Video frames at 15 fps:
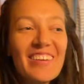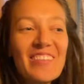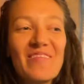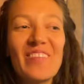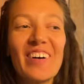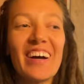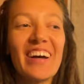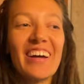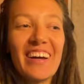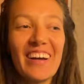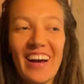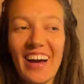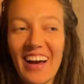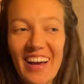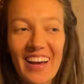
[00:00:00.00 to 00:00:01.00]
But
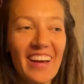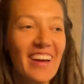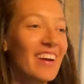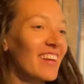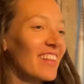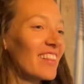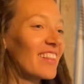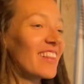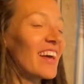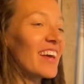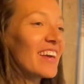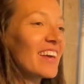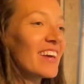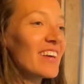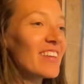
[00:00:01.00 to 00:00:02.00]
I
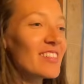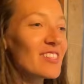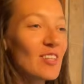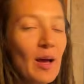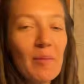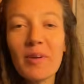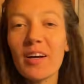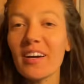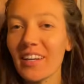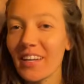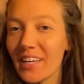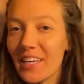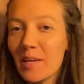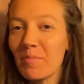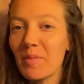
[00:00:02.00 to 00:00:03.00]
like it. So I'm not going to
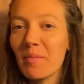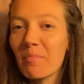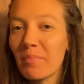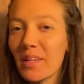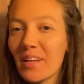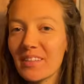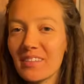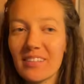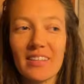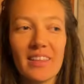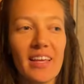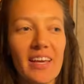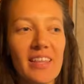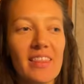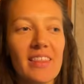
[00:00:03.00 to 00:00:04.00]
keep them blunted
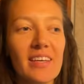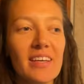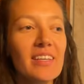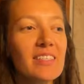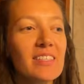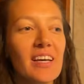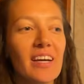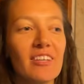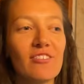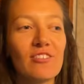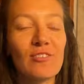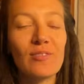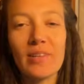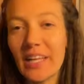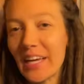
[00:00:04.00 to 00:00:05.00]
like this. I
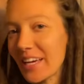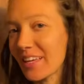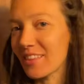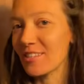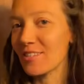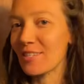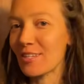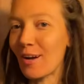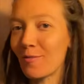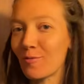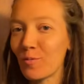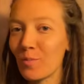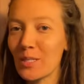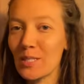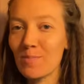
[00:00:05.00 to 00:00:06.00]
do like the soft
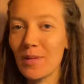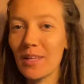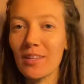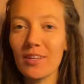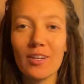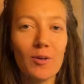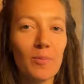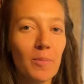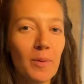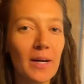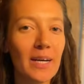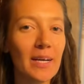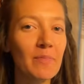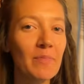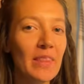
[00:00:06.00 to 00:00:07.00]
wispy look,
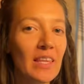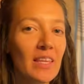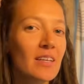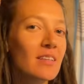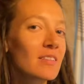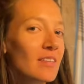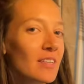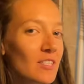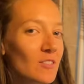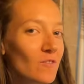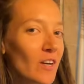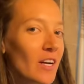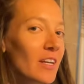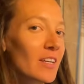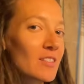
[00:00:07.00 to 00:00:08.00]
but today's
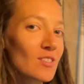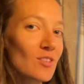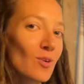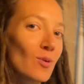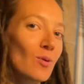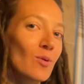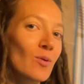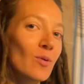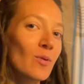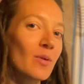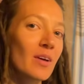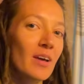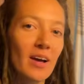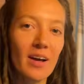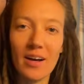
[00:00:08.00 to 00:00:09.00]
Friday, so
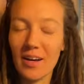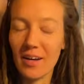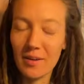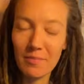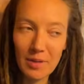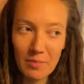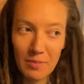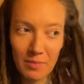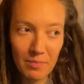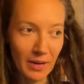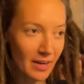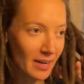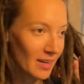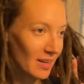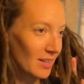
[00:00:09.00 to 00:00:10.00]
maybe
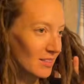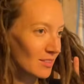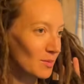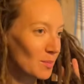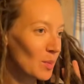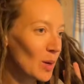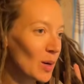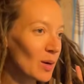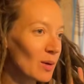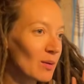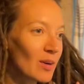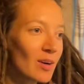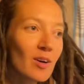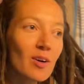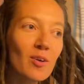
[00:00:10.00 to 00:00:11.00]
by
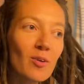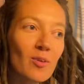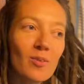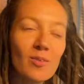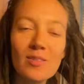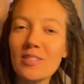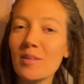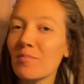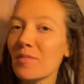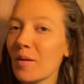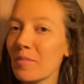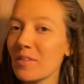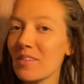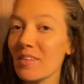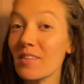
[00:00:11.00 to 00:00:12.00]
tomorrow, sometime
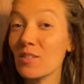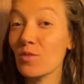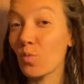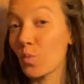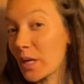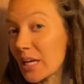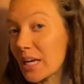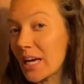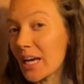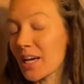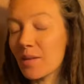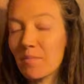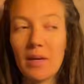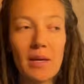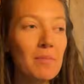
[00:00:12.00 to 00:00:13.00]
into this
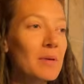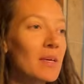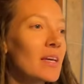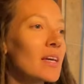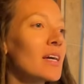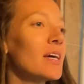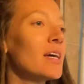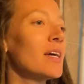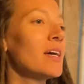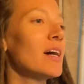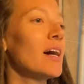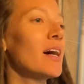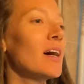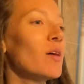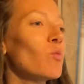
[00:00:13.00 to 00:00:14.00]
weekend, maybe
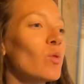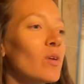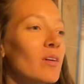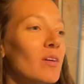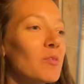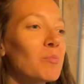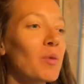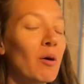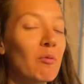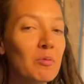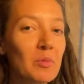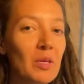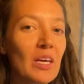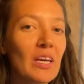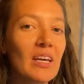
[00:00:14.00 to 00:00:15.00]
I will
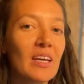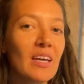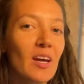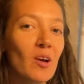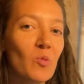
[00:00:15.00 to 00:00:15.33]
probably get